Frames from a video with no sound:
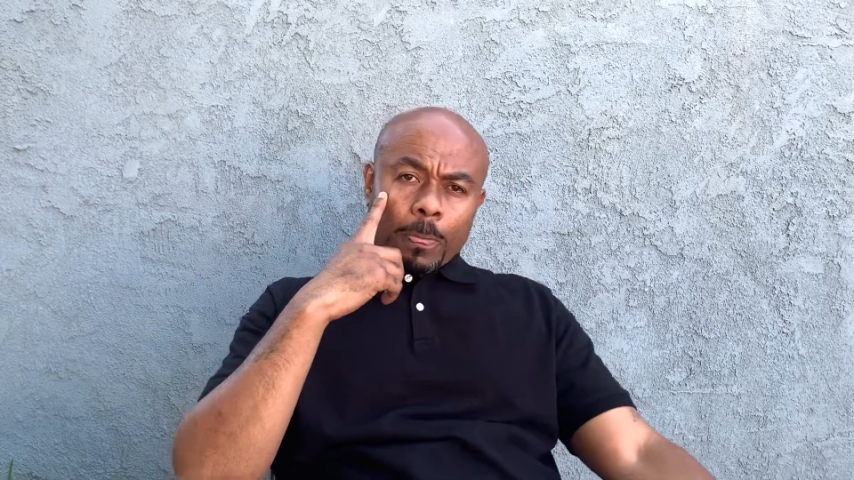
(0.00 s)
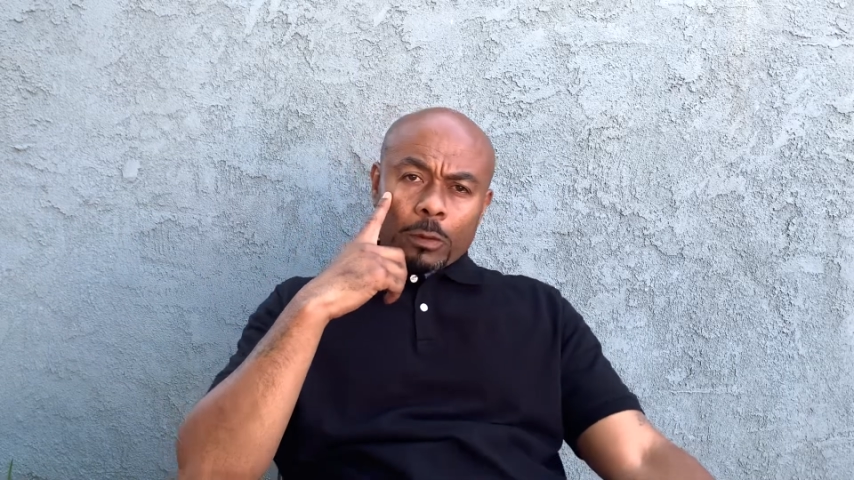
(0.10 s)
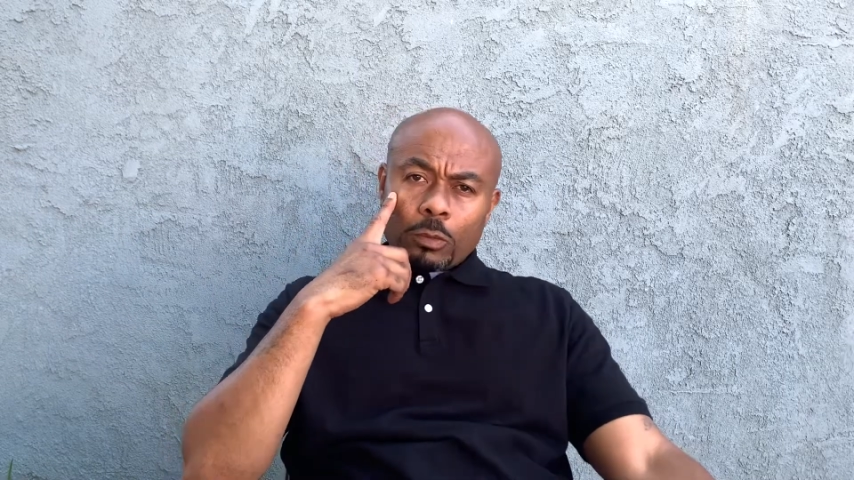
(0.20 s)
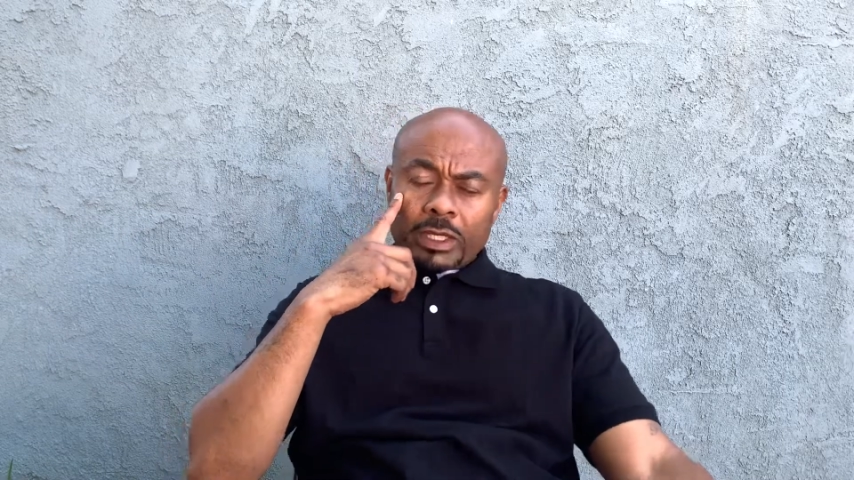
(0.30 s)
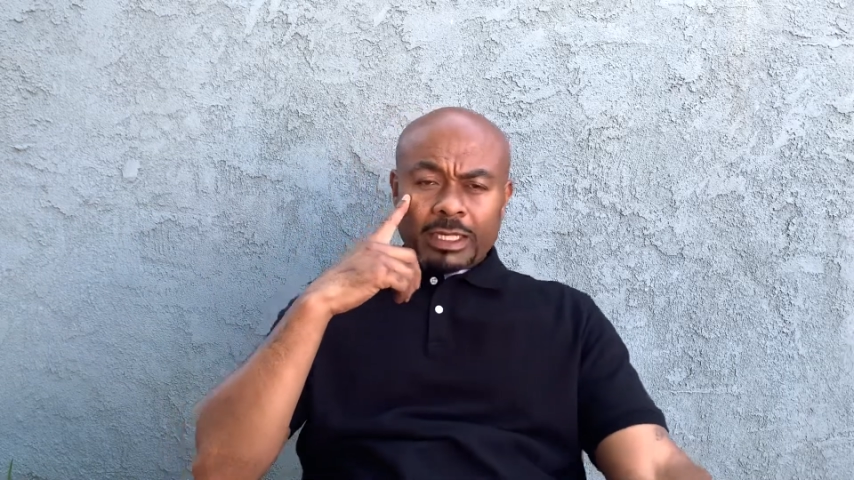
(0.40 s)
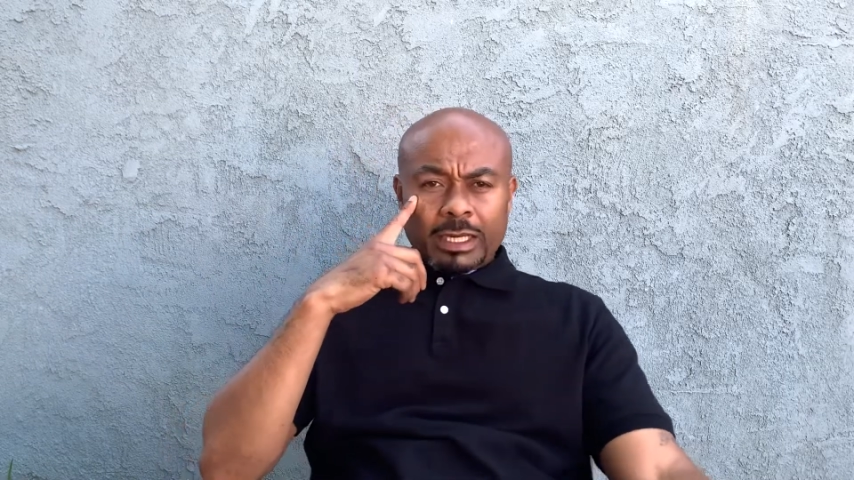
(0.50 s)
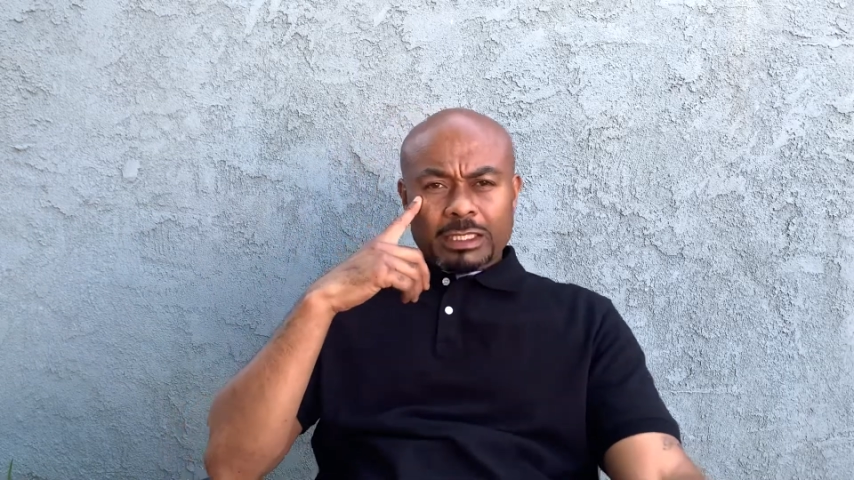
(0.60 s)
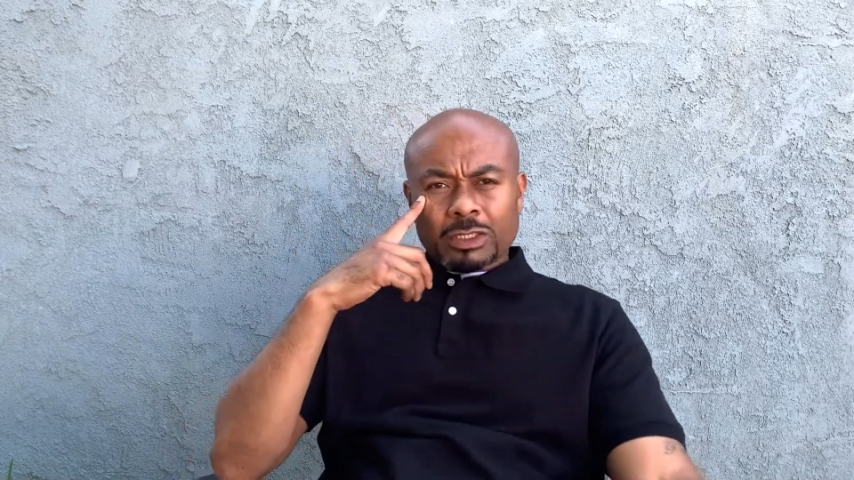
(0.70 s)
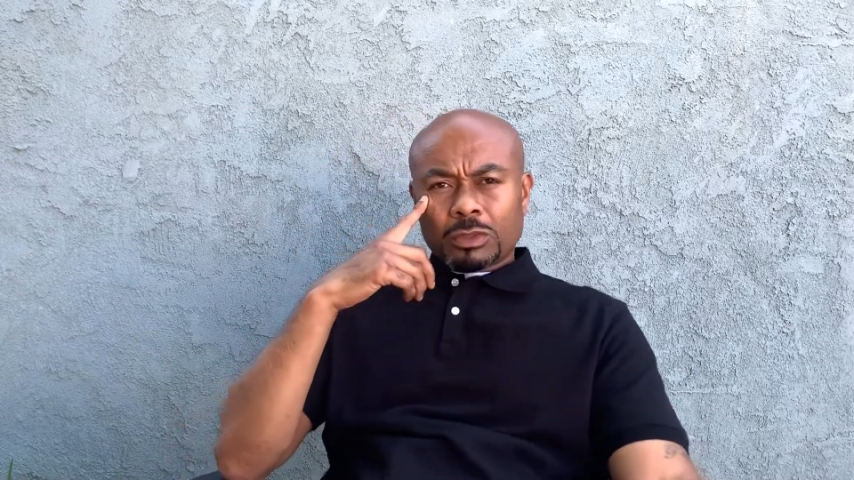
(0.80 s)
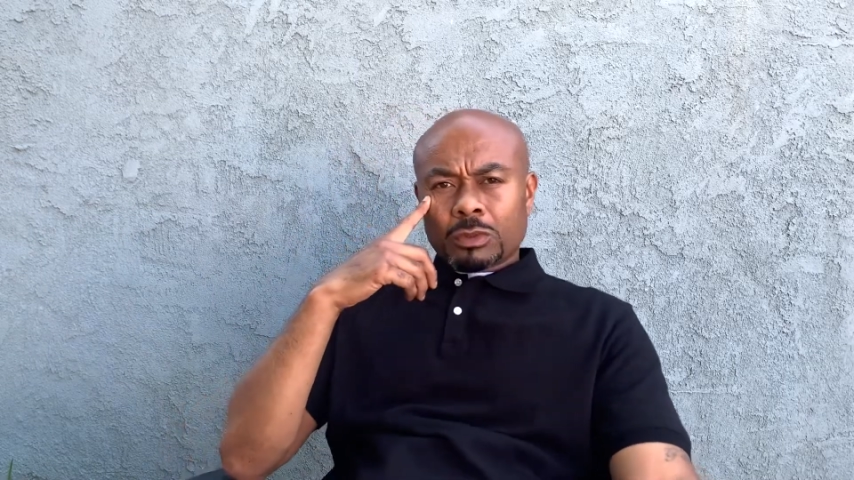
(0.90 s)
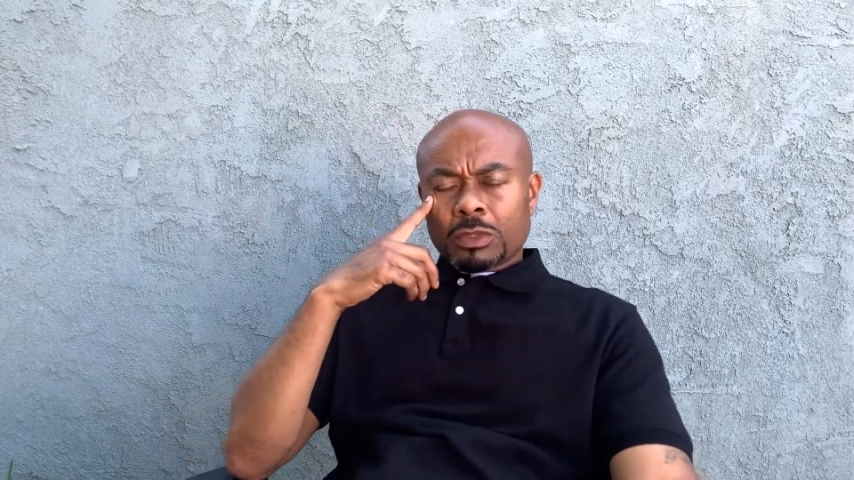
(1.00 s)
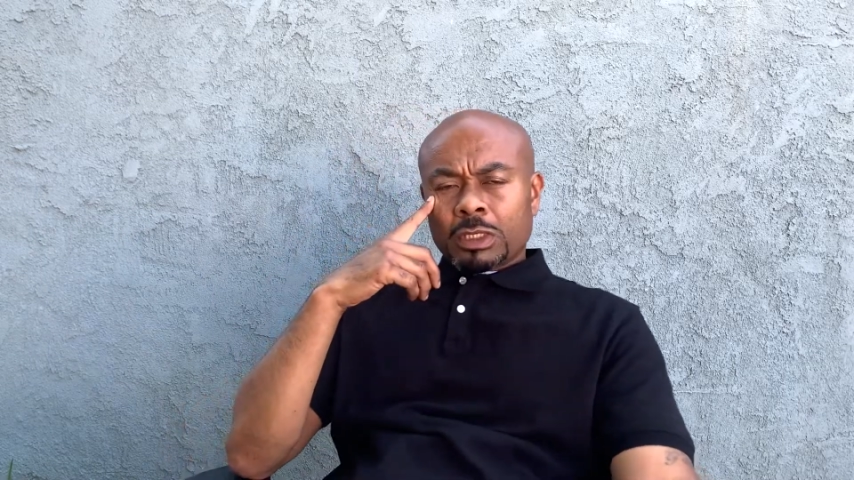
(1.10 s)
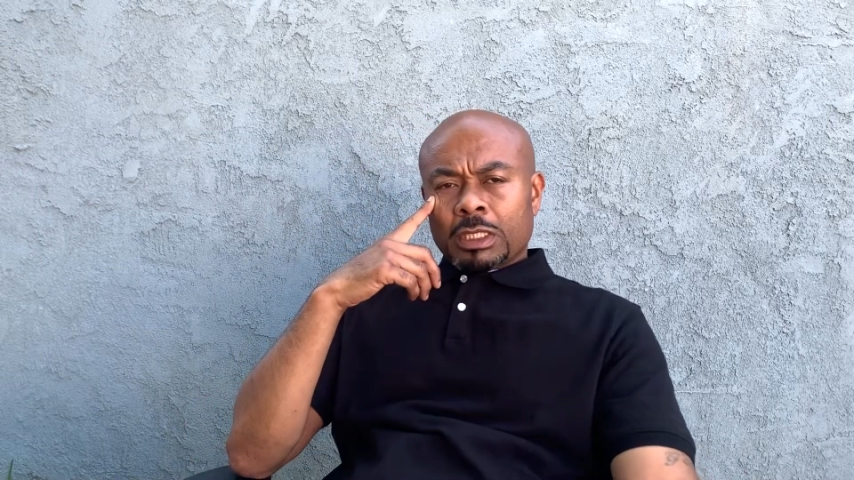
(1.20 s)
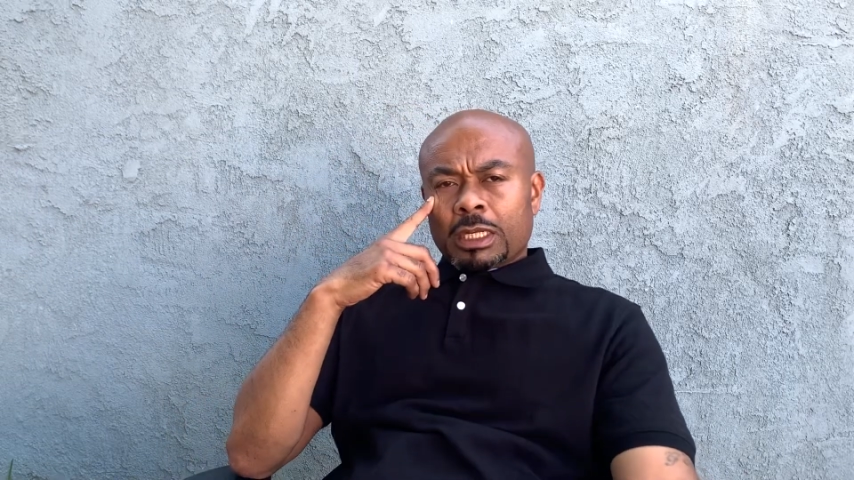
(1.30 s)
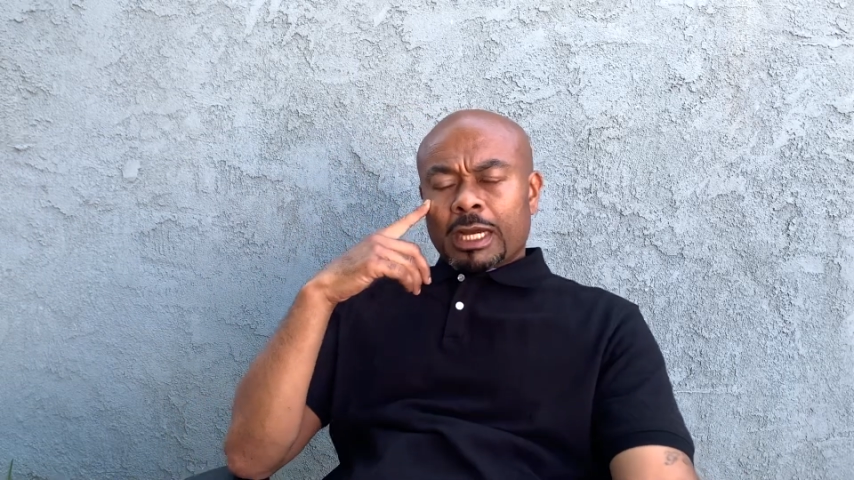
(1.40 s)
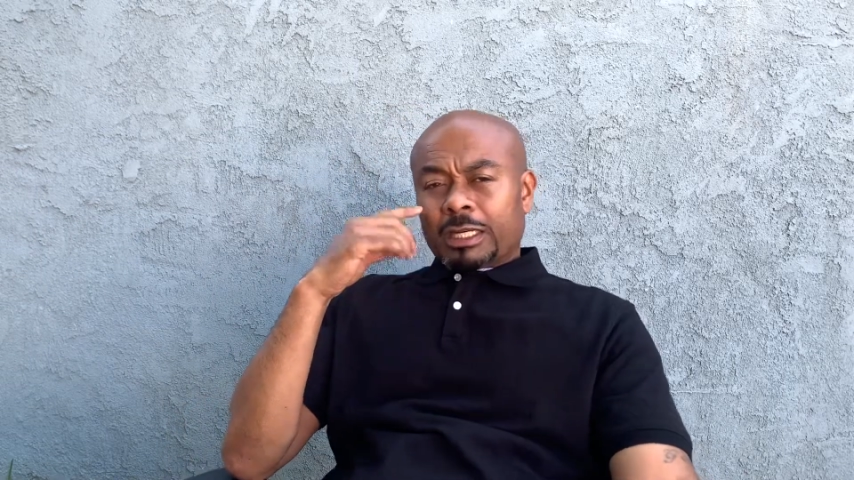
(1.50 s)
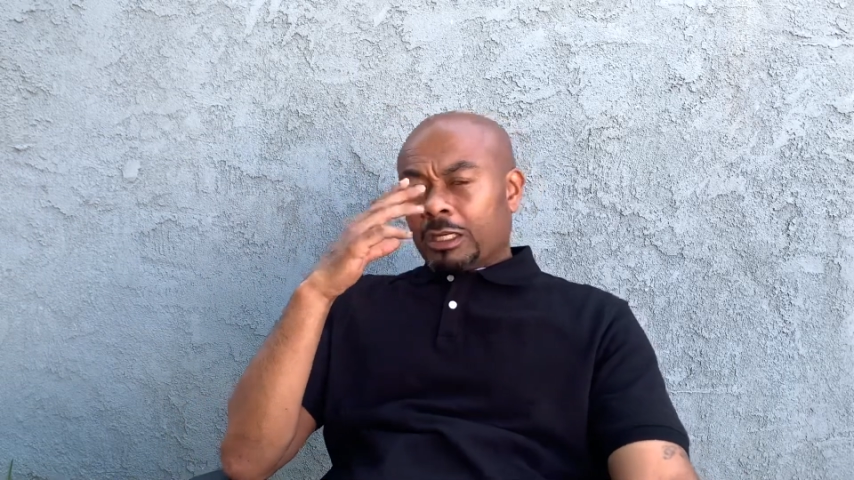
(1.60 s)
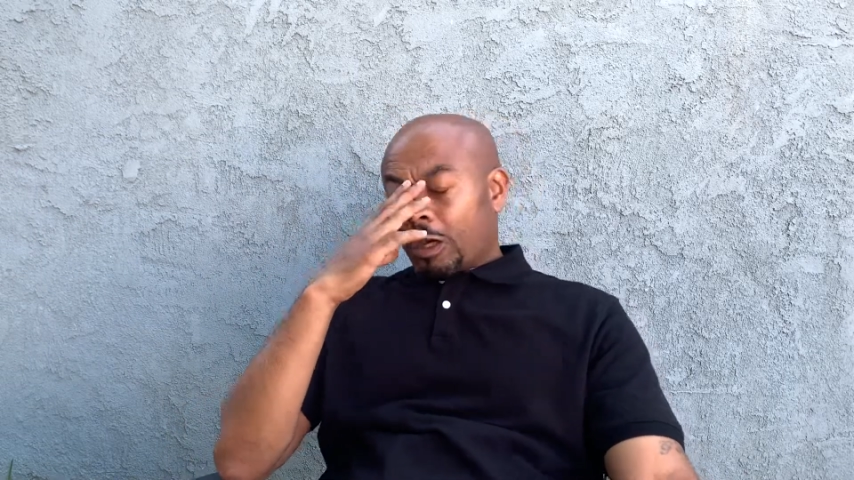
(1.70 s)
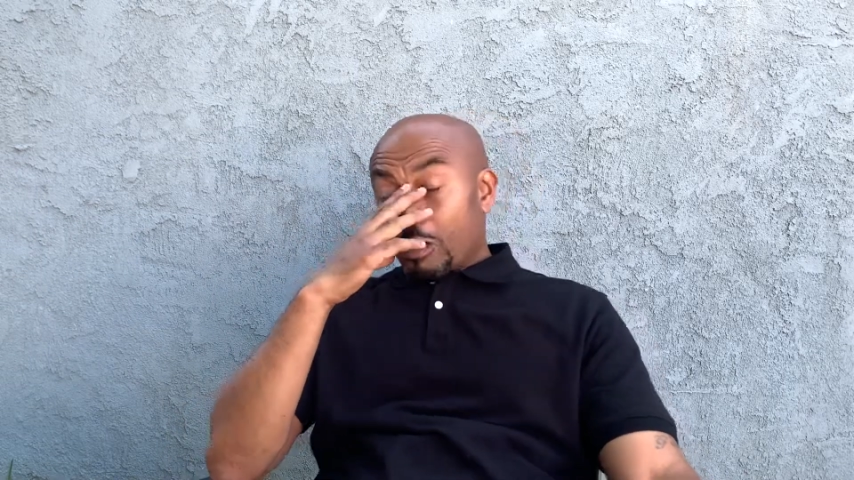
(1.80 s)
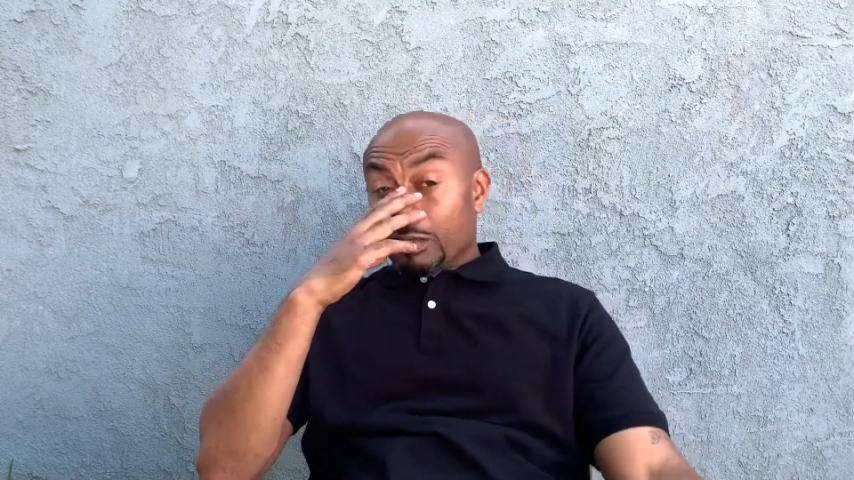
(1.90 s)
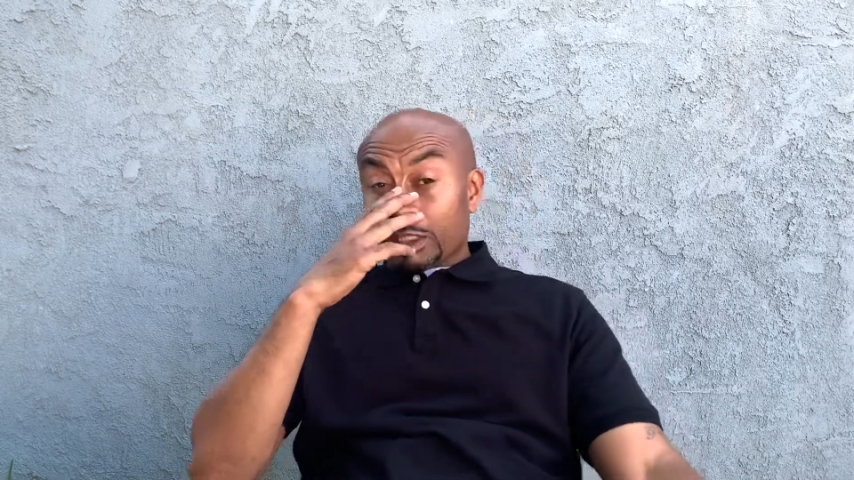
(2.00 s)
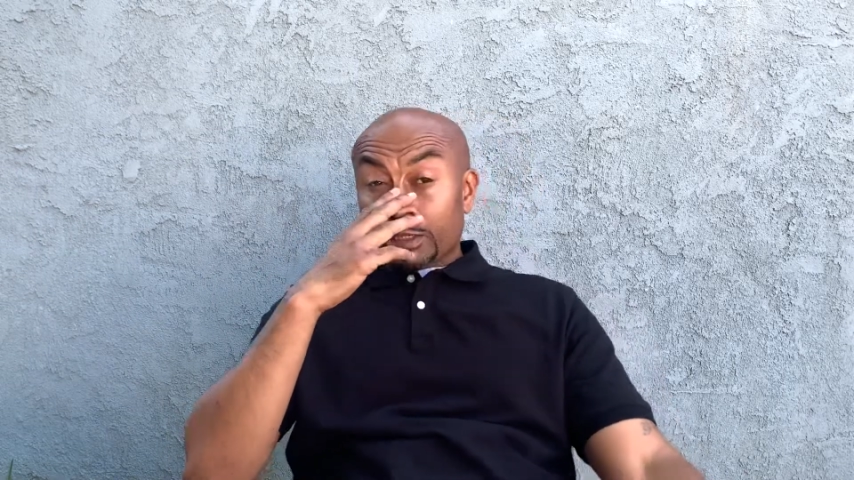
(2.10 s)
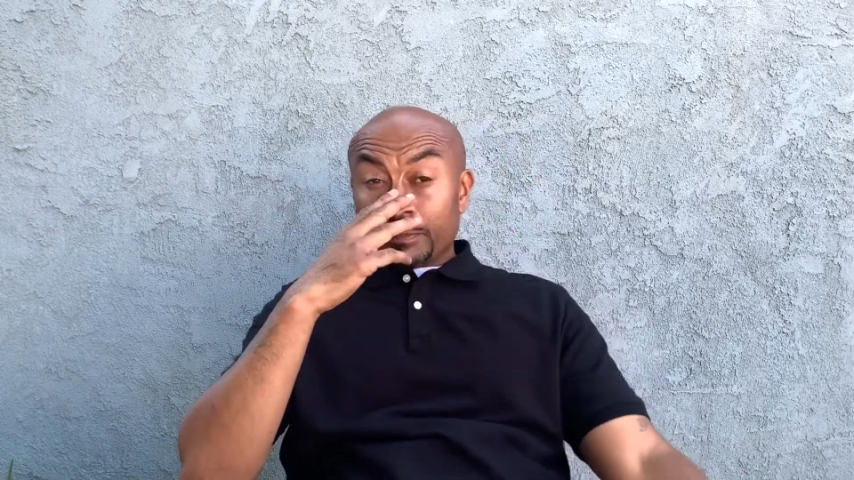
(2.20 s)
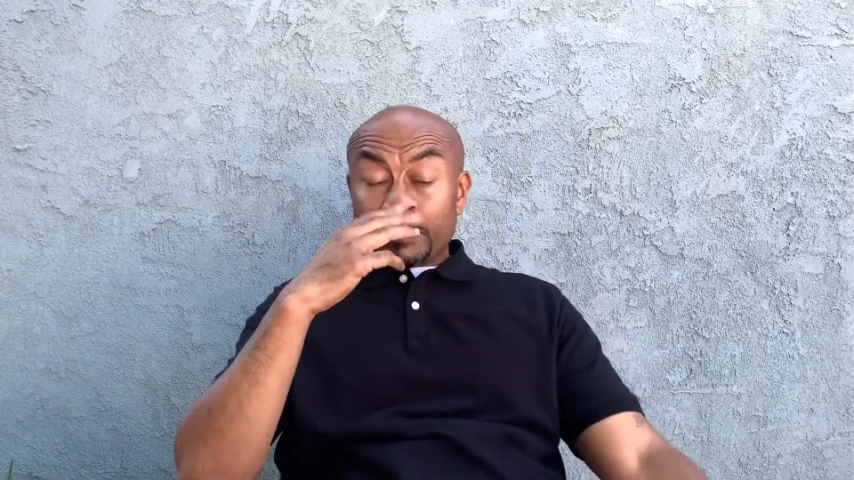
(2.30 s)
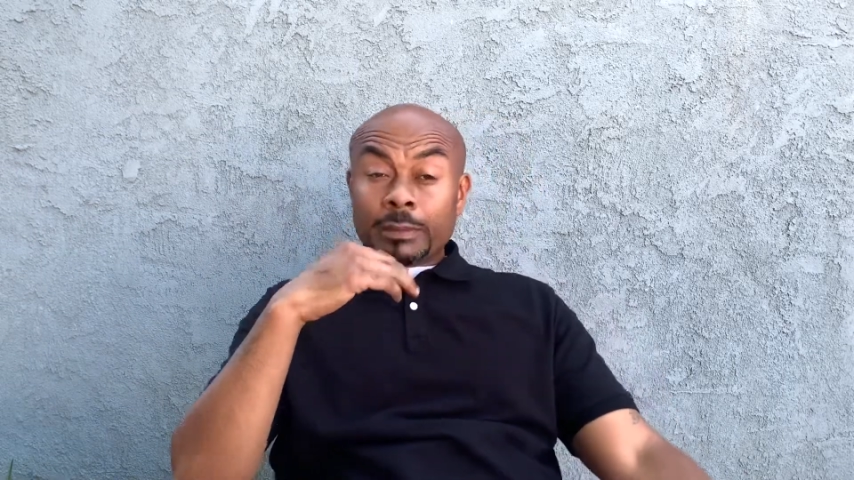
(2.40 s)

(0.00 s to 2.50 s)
what could I do? I can call him